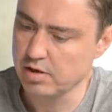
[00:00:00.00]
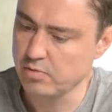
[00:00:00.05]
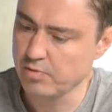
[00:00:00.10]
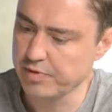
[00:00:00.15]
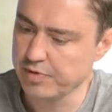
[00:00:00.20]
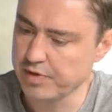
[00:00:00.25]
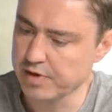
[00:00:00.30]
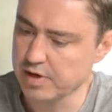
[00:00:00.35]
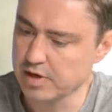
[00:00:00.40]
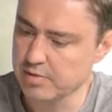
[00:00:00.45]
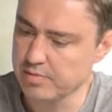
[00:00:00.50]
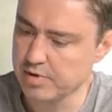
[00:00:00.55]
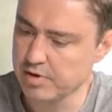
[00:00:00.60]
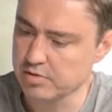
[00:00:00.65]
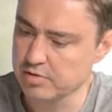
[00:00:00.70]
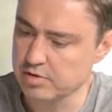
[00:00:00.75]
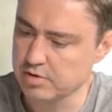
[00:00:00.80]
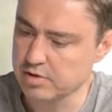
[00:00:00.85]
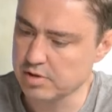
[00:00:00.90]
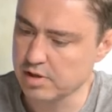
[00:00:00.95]
how we think
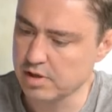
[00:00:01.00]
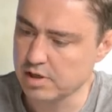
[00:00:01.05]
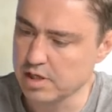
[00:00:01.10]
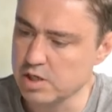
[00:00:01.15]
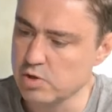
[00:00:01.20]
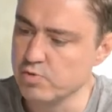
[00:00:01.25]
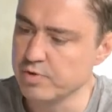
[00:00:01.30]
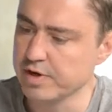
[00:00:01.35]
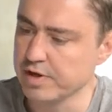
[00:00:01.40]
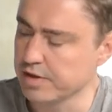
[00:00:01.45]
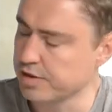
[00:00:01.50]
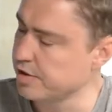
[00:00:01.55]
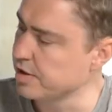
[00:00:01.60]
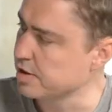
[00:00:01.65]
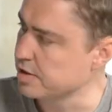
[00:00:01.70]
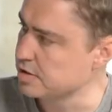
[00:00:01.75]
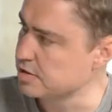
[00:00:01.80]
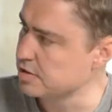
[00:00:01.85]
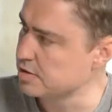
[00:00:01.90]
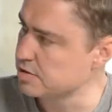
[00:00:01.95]
about uh, owning
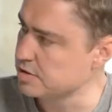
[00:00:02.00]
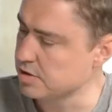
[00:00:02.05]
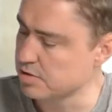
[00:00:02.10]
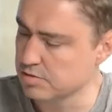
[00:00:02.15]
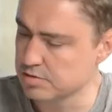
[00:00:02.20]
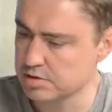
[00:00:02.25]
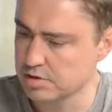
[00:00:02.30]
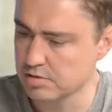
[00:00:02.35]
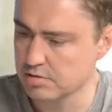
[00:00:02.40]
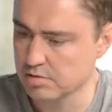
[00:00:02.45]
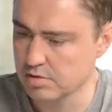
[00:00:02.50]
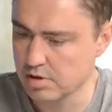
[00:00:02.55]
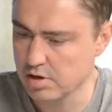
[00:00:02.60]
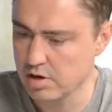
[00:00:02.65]
things so so